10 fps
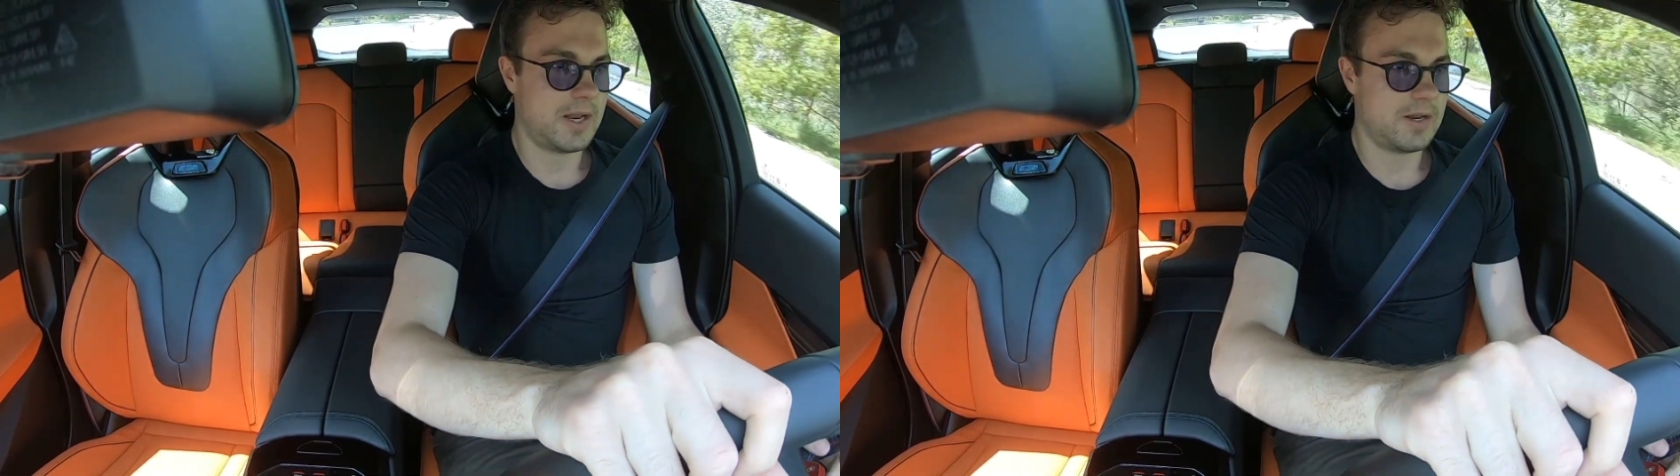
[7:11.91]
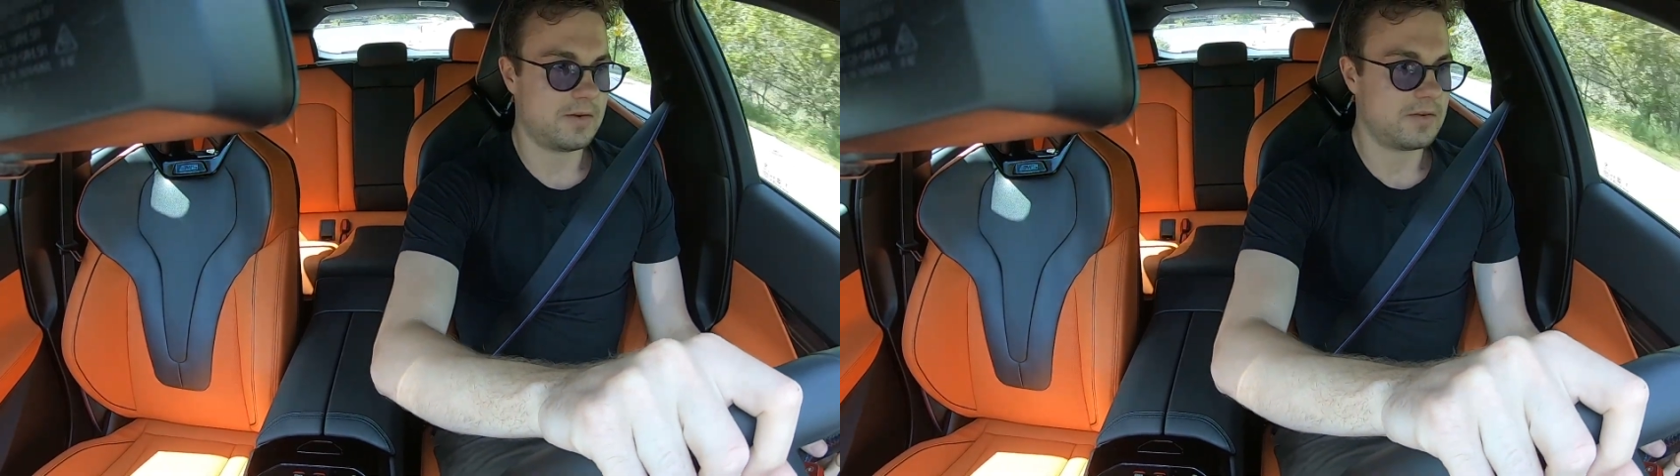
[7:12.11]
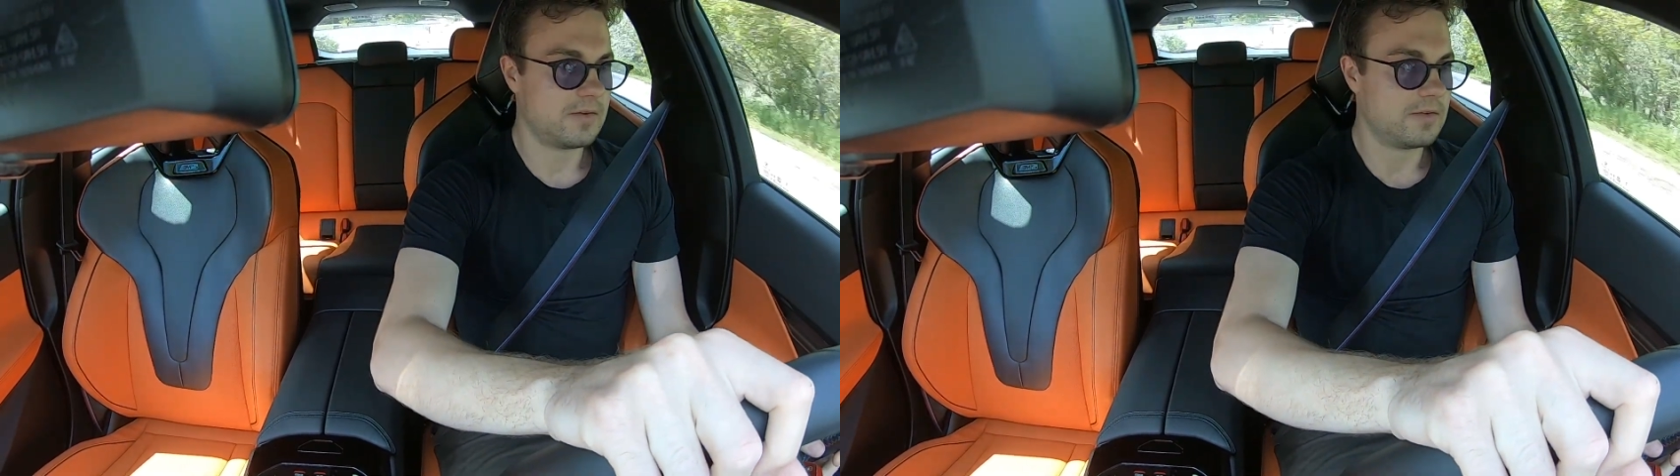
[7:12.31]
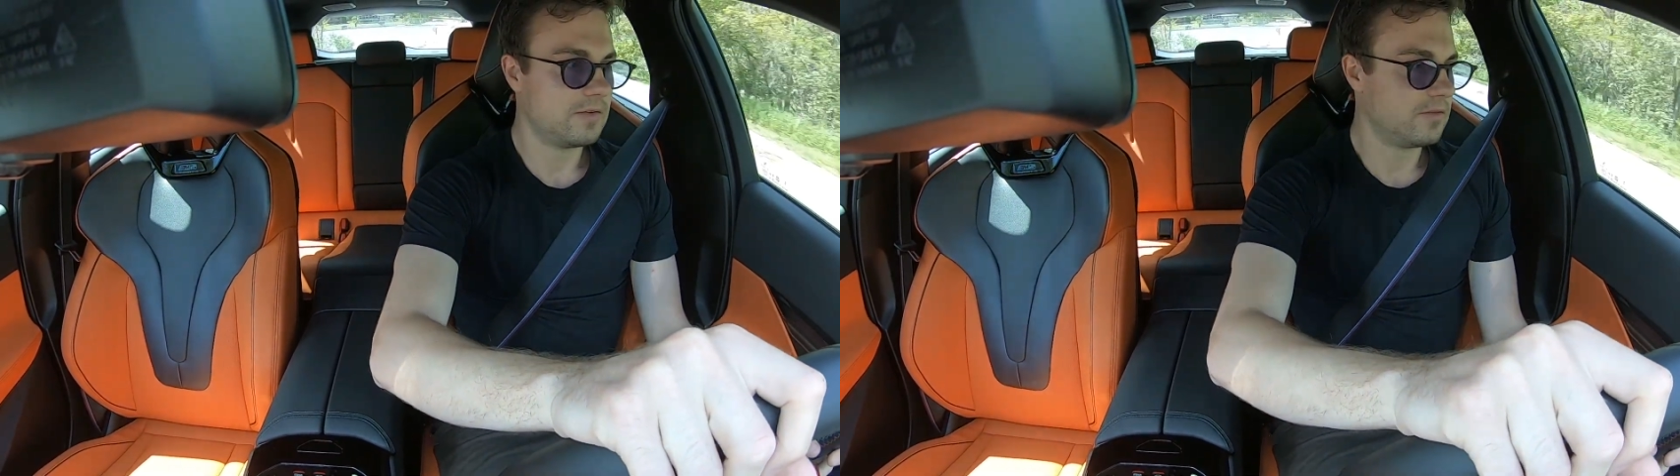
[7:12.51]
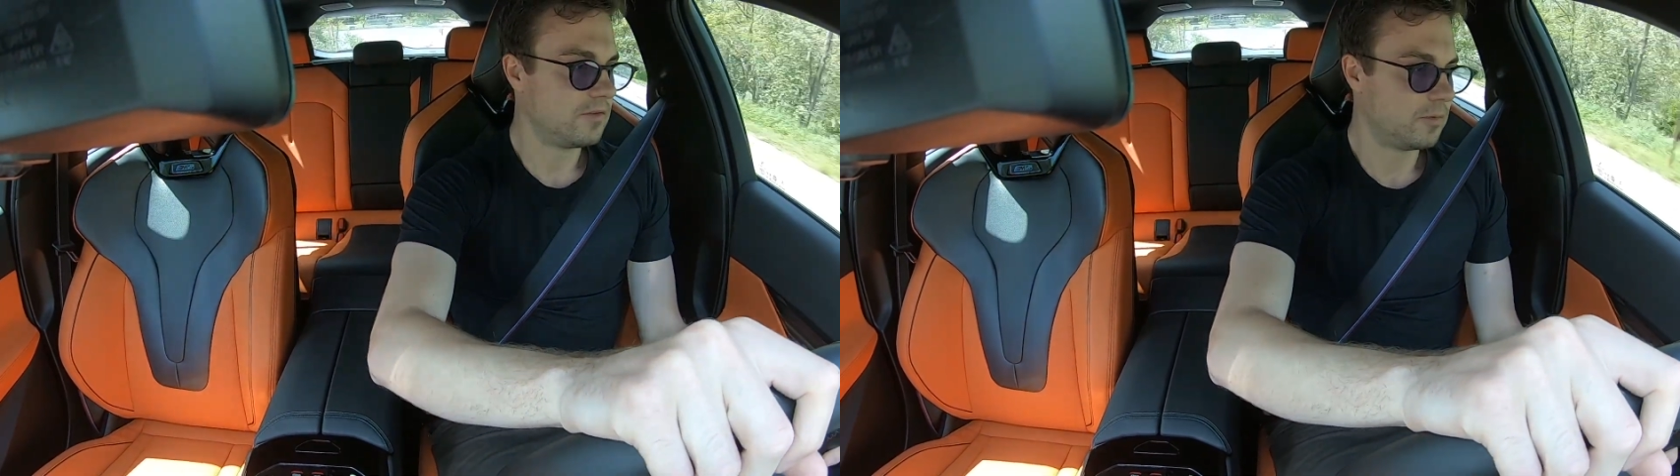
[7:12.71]

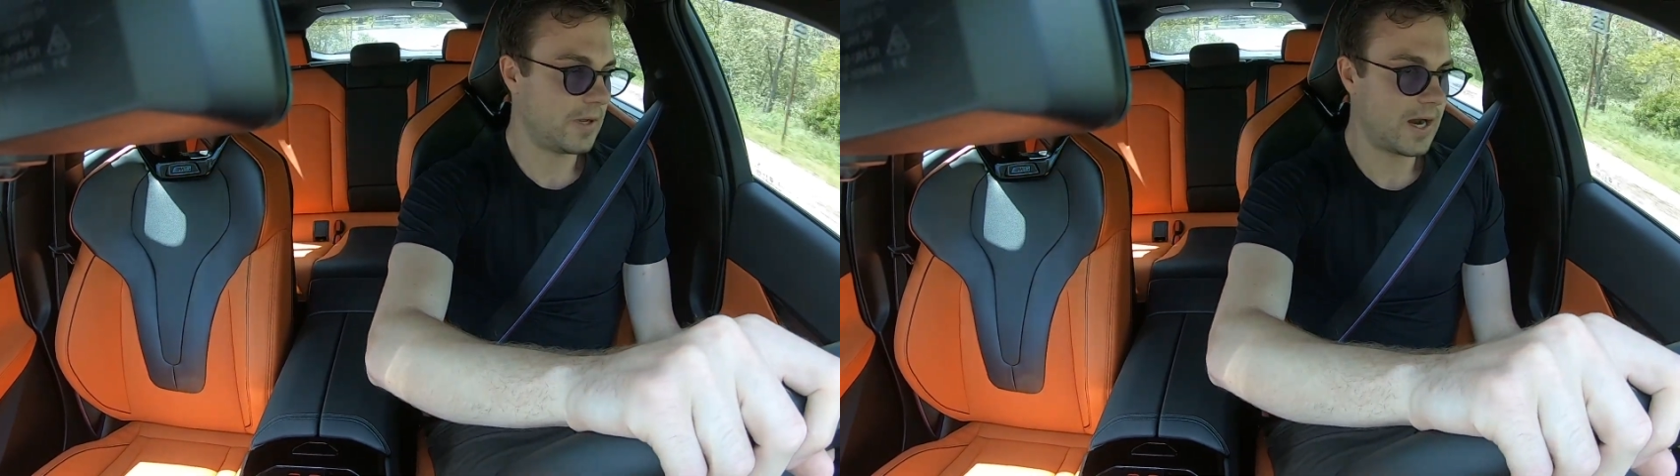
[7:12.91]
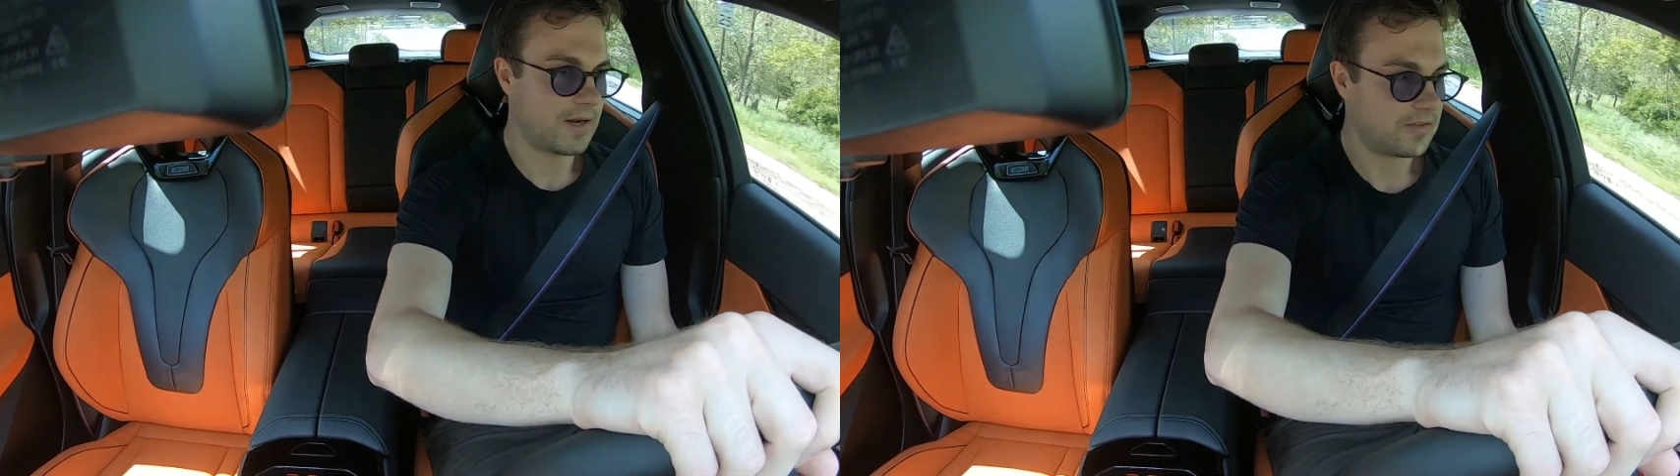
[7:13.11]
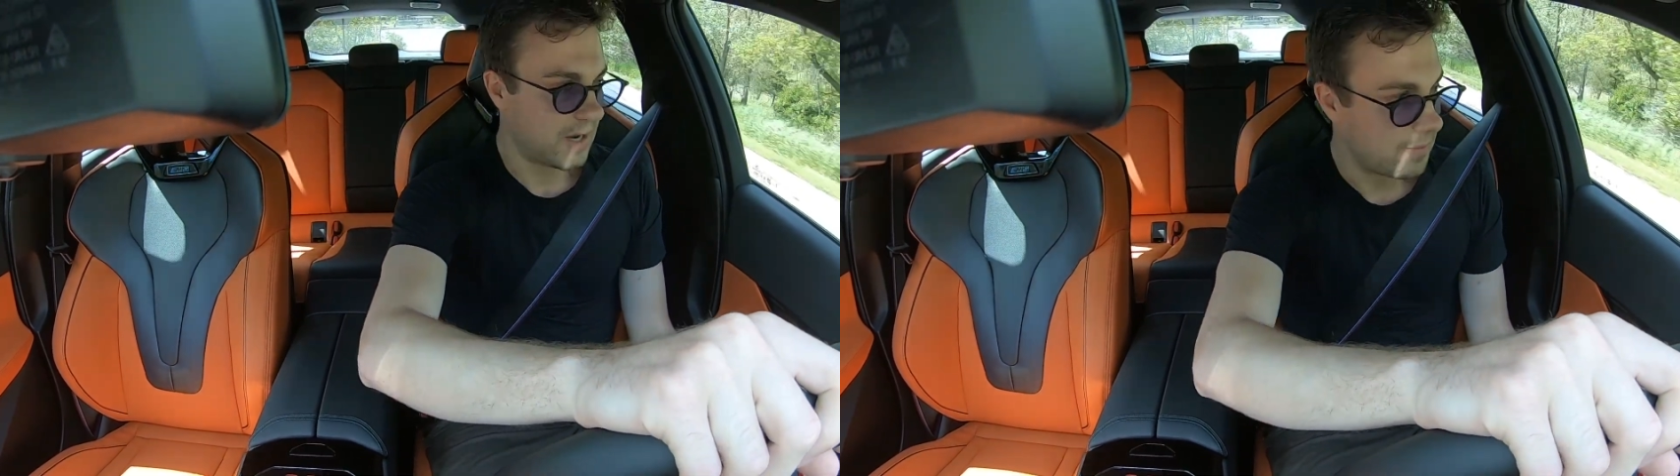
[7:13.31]
and to be honest,